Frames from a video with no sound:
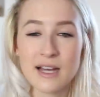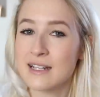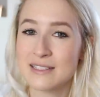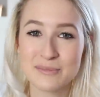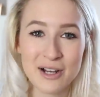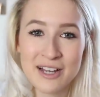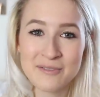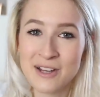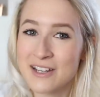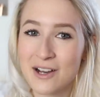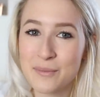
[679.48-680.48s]
So that is my
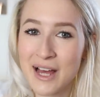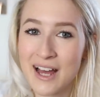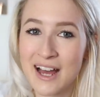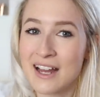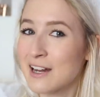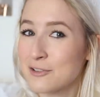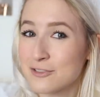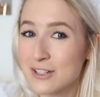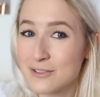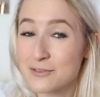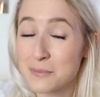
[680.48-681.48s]
makeup, hair and
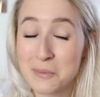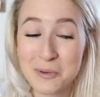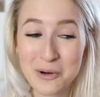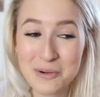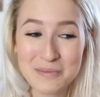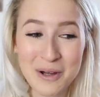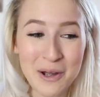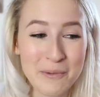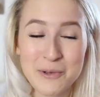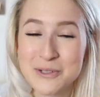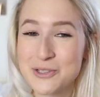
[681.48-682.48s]
outfit for my prom. I
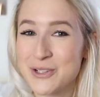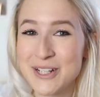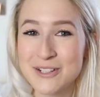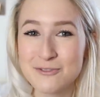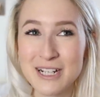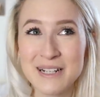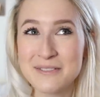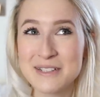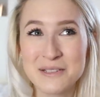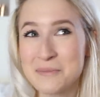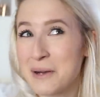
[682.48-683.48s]
hope you enjoyed
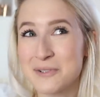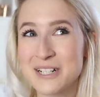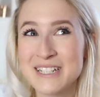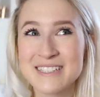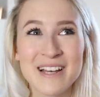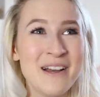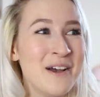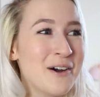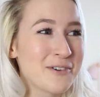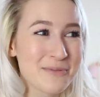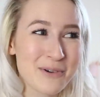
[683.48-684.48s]
reliving the memories
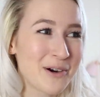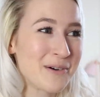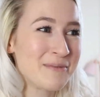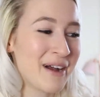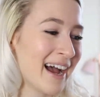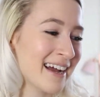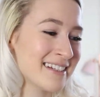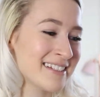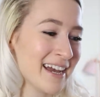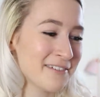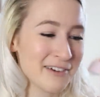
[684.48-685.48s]
of prom
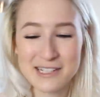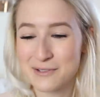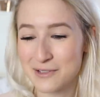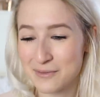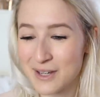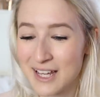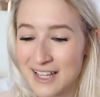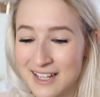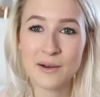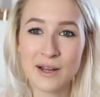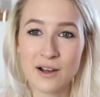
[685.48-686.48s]
and getting ready with
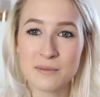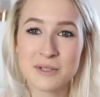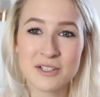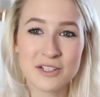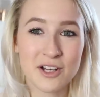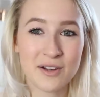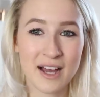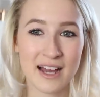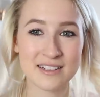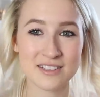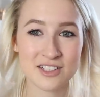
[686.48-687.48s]
me. Anyway, I'm gonna go
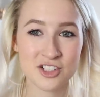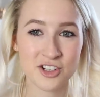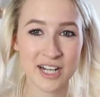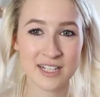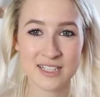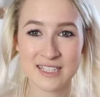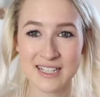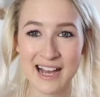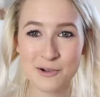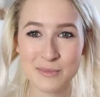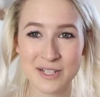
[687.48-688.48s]
and straighten these
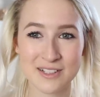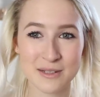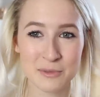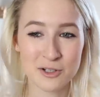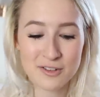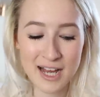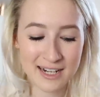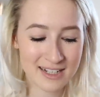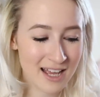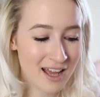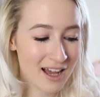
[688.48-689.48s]
out because I'm not a
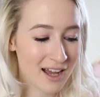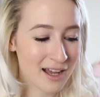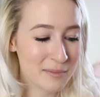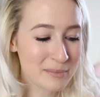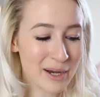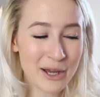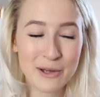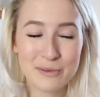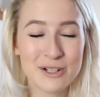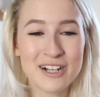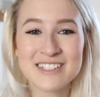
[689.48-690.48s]
fan. But I
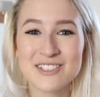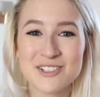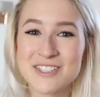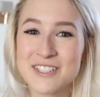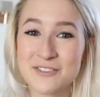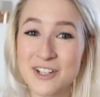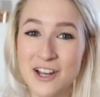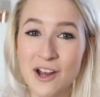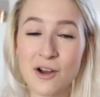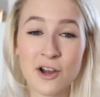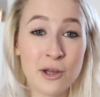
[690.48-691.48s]
hope you guys enjoyed this video.
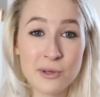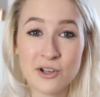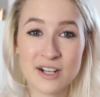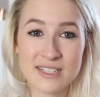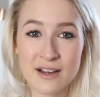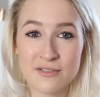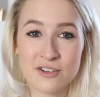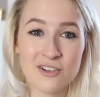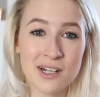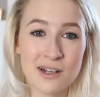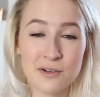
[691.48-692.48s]
I hope you guys have a
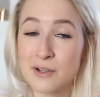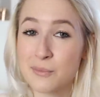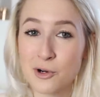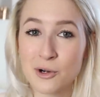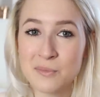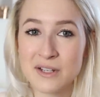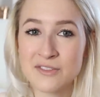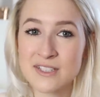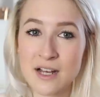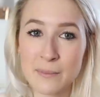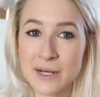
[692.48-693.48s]
really lovely prom if
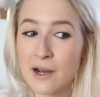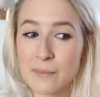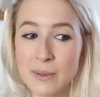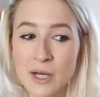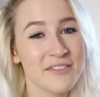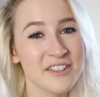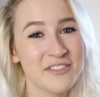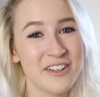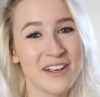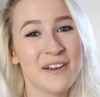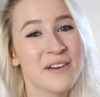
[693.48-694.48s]
it's coming up. Give this
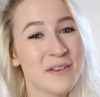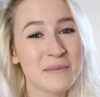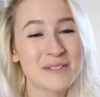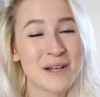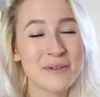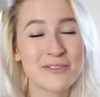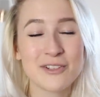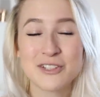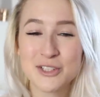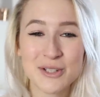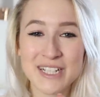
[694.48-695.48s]
video a thumbs up if you
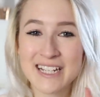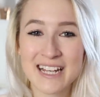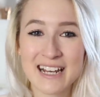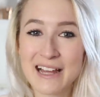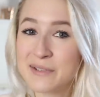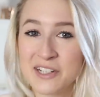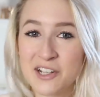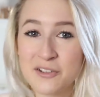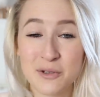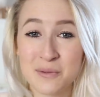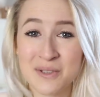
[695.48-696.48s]
enjoyed it. Let me know
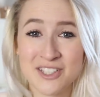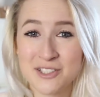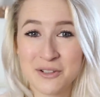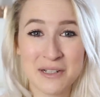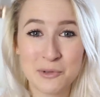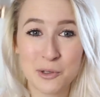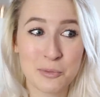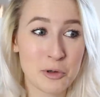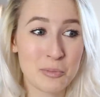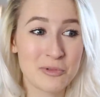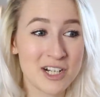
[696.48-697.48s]
if you want me to do any more
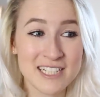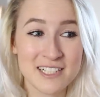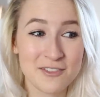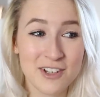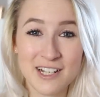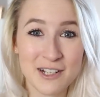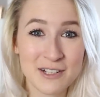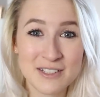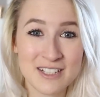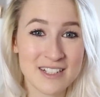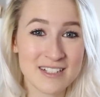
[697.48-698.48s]
prom related
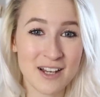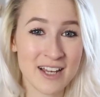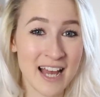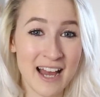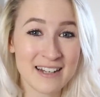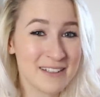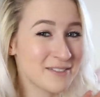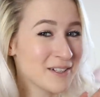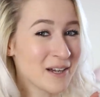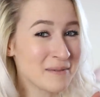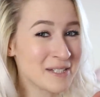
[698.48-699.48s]
videos, because I can if
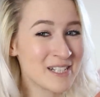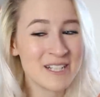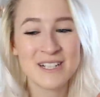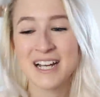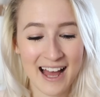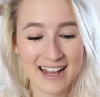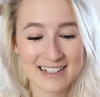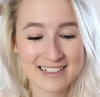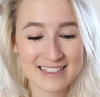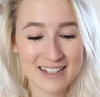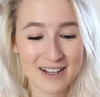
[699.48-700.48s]
you'd like me to,
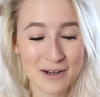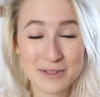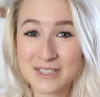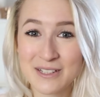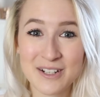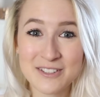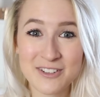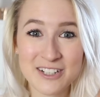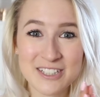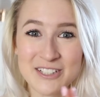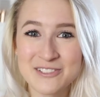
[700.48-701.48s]
and I will see you guys
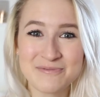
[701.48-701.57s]
very soon.